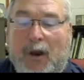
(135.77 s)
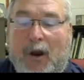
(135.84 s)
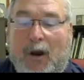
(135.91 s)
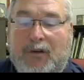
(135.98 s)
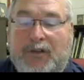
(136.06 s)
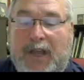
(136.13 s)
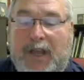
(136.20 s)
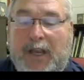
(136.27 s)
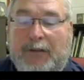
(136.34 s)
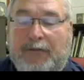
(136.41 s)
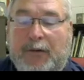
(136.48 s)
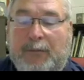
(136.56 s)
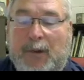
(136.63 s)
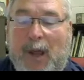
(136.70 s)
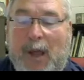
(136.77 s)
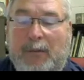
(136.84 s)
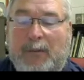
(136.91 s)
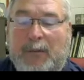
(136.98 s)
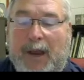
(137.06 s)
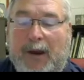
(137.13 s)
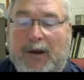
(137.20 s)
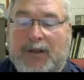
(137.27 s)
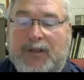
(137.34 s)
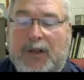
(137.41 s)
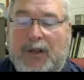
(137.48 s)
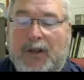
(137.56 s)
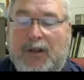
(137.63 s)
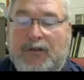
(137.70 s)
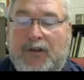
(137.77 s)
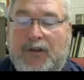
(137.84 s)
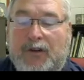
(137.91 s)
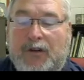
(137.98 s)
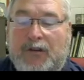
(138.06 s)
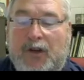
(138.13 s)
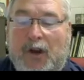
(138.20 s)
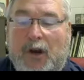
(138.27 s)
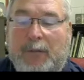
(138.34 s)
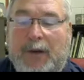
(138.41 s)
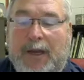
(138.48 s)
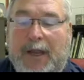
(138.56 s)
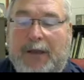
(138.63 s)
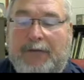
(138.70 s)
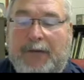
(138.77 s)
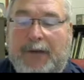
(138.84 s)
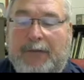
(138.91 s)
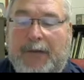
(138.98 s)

are taken from problem areas to determine if